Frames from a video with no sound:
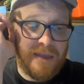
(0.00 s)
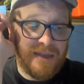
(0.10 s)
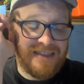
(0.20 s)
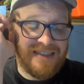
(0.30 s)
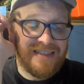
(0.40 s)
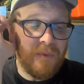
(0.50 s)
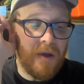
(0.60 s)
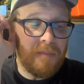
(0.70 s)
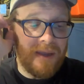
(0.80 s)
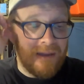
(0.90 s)
Because it
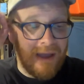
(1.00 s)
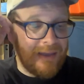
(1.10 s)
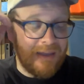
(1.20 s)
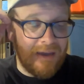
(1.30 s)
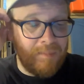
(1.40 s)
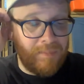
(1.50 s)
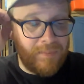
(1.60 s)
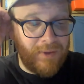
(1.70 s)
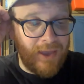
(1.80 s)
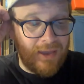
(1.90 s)
won't be like, I'm
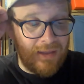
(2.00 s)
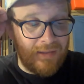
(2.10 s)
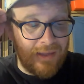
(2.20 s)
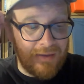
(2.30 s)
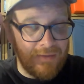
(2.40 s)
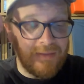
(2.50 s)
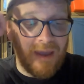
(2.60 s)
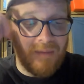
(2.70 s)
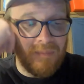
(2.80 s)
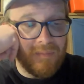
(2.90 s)
saying it like
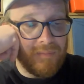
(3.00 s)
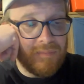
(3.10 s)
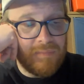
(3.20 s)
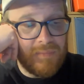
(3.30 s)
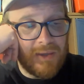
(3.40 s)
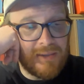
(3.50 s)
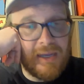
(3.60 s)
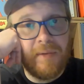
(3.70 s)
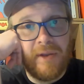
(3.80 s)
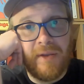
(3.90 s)
that is
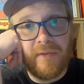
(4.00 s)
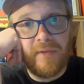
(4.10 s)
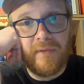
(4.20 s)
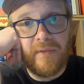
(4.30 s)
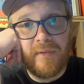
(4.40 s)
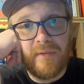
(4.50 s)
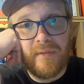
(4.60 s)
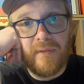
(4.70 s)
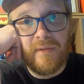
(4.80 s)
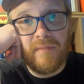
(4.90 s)
how it is.
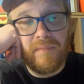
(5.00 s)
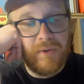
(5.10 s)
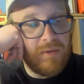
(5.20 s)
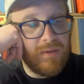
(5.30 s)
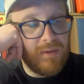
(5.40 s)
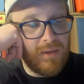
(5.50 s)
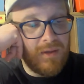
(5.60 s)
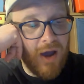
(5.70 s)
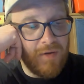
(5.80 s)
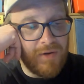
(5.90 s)
But the
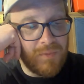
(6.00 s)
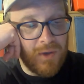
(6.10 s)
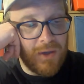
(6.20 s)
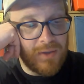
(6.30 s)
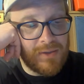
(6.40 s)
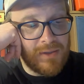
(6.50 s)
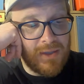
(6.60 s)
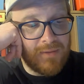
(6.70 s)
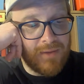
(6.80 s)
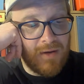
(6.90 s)
Irish words in
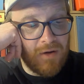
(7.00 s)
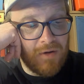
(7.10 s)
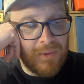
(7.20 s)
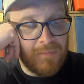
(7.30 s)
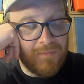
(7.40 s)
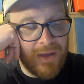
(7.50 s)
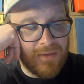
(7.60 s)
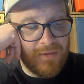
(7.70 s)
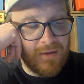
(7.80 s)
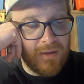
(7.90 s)
this, they're not going to be
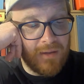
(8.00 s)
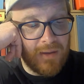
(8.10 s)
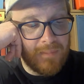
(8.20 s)
phonetic, are they?